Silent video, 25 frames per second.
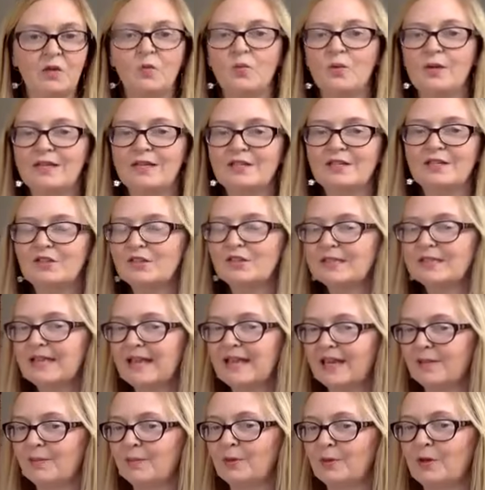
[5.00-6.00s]
a winter
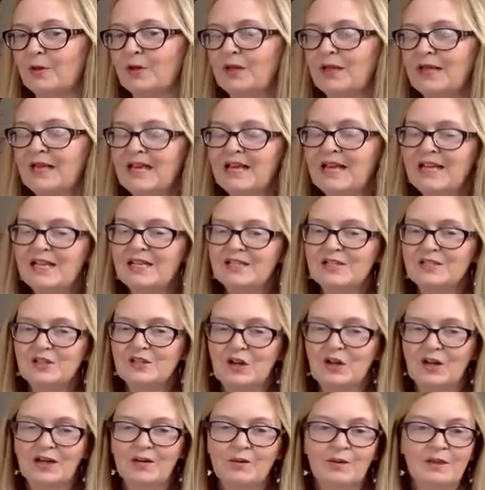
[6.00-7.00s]
table,
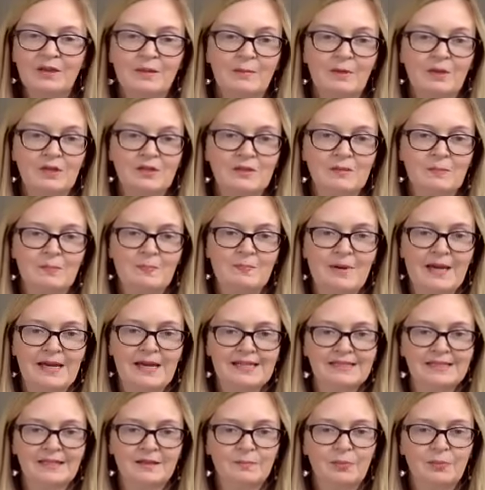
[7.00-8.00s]
starting with the most
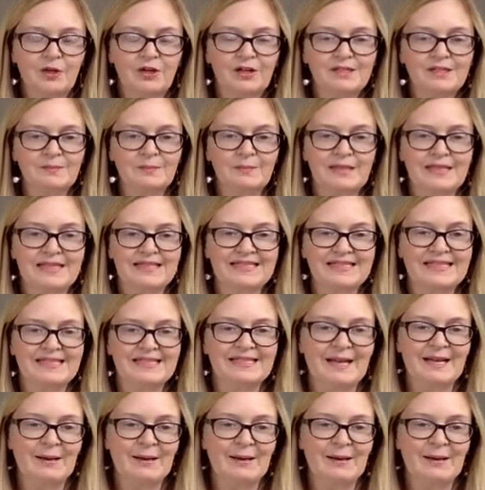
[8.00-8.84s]
basic parts and pieces.